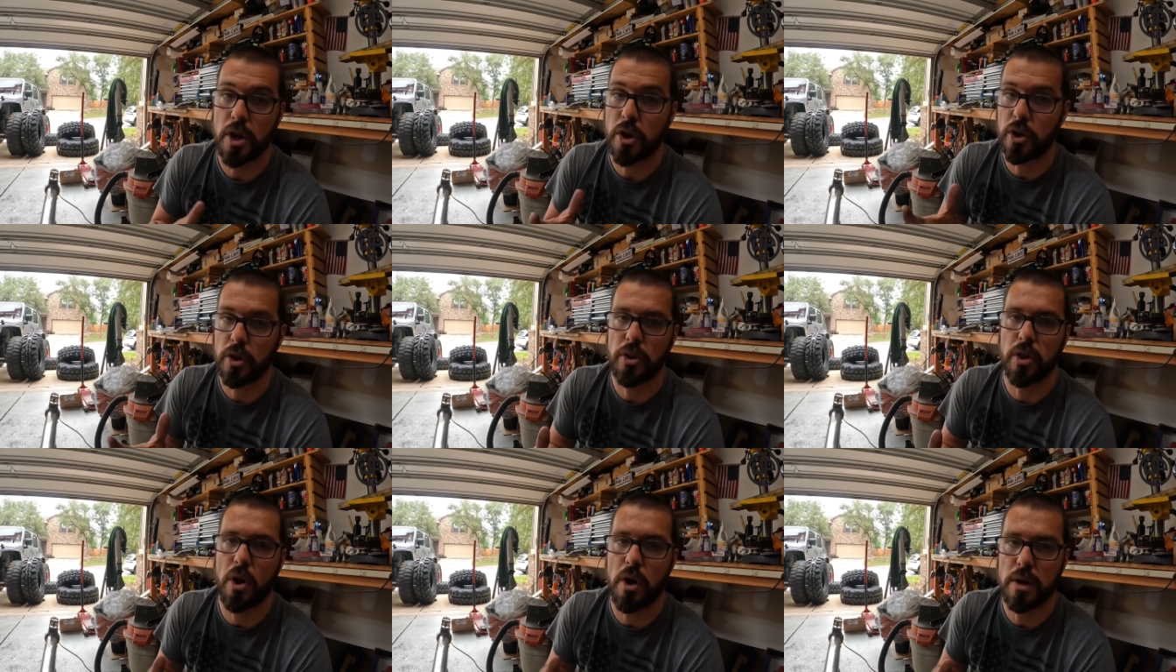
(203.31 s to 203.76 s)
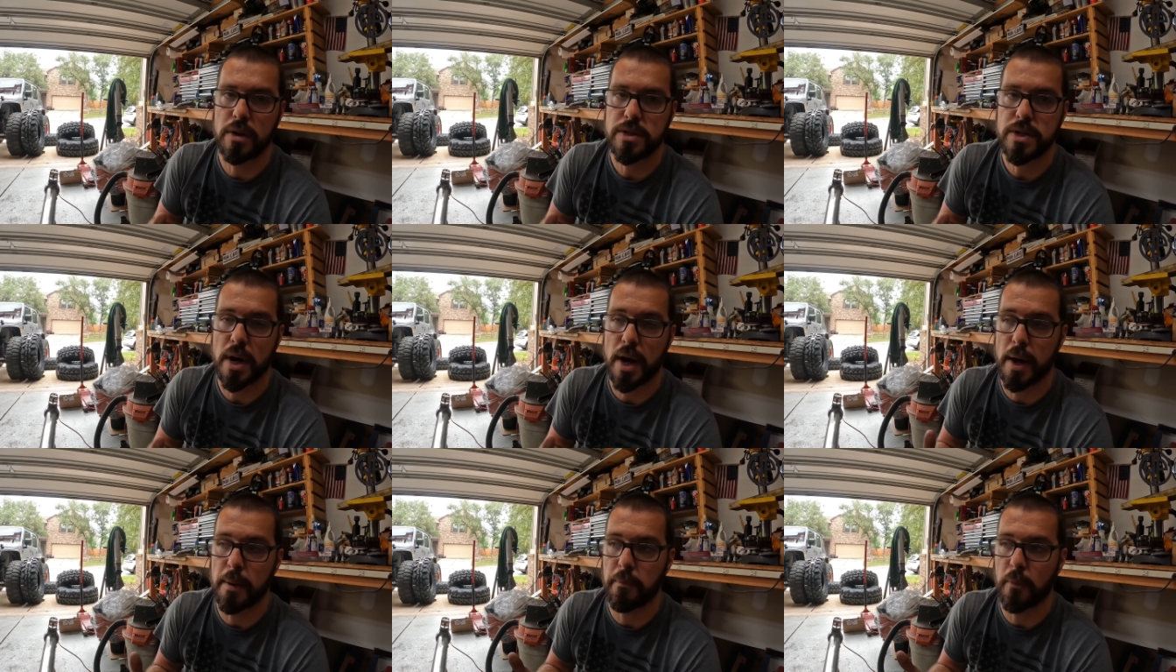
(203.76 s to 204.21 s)
a good long
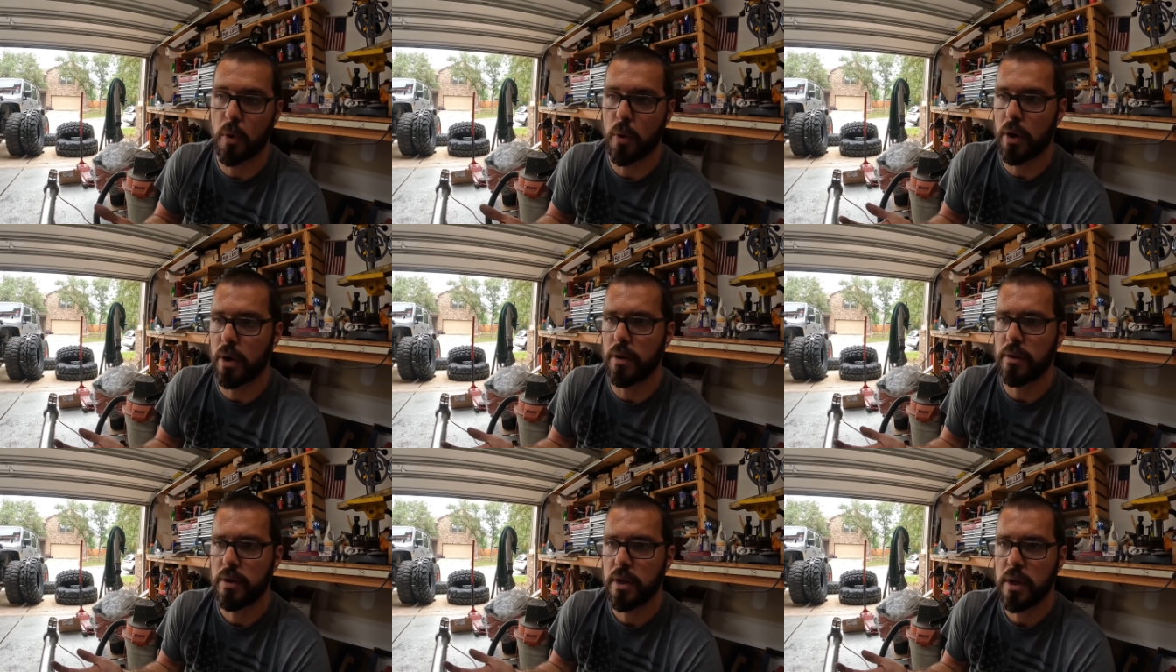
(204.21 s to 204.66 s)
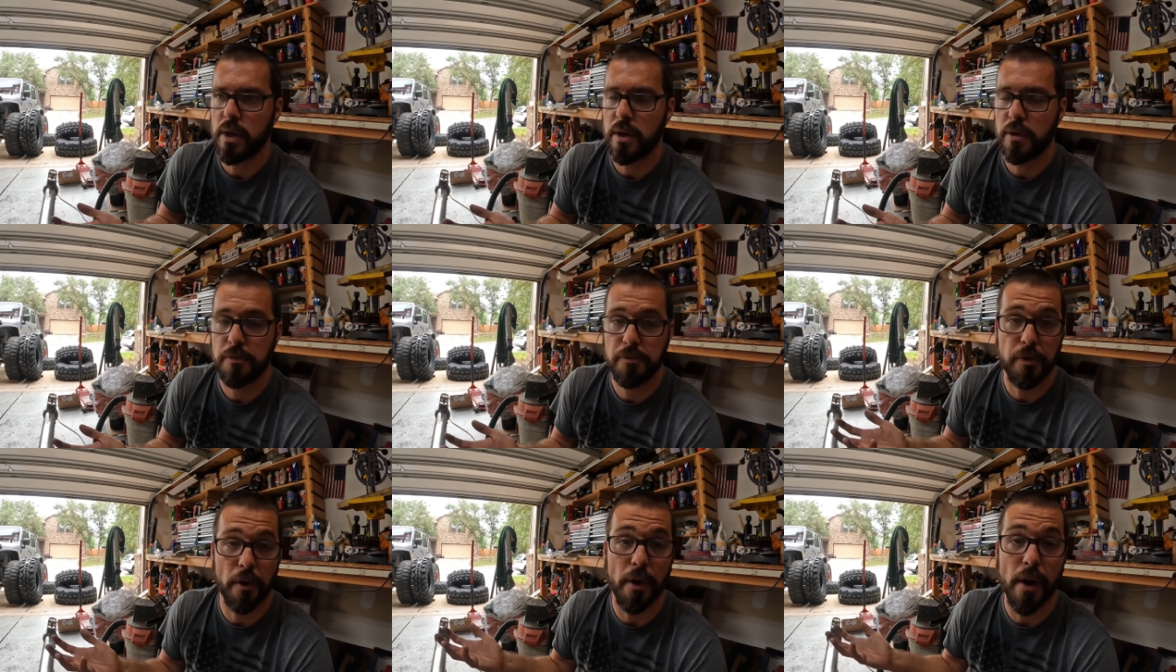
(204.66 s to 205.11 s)
time or
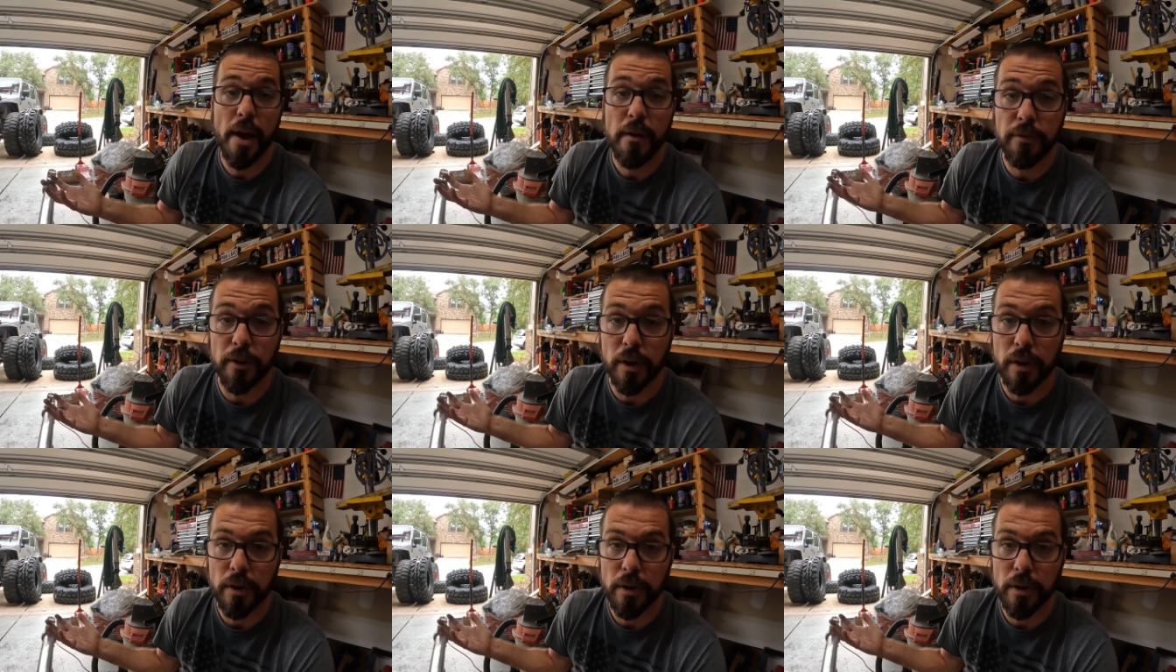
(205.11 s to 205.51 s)
forever.